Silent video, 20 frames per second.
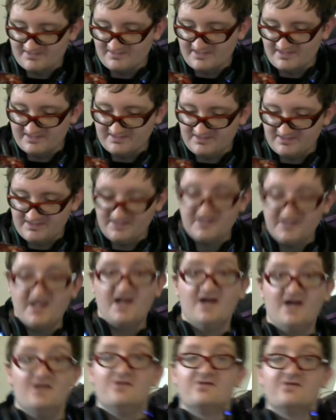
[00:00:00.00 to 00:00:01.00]
Like it
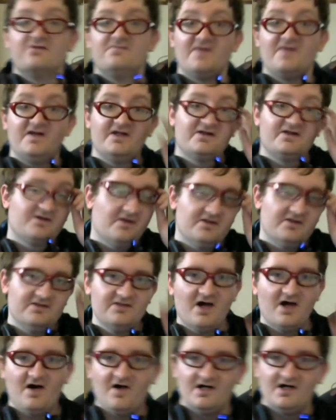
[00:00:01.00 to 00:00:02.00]
has very good
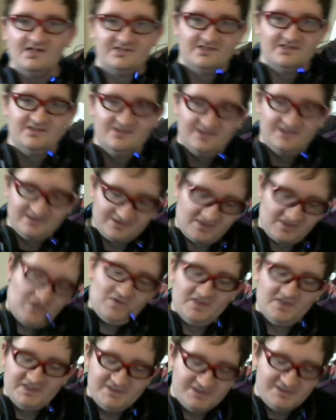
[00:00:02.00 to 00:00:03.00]
knowledge and
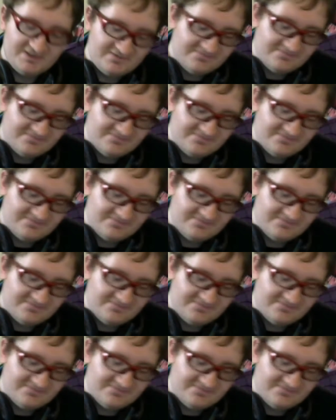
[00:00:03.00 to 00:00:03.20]
courage.